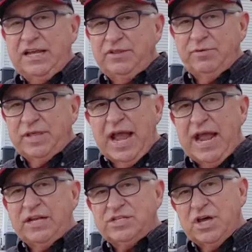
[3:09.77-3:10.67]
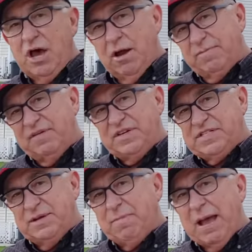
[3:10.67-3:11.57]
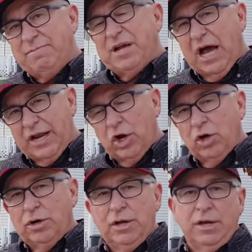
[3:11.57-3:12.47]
either with a handsaw or PVC pipe cutter.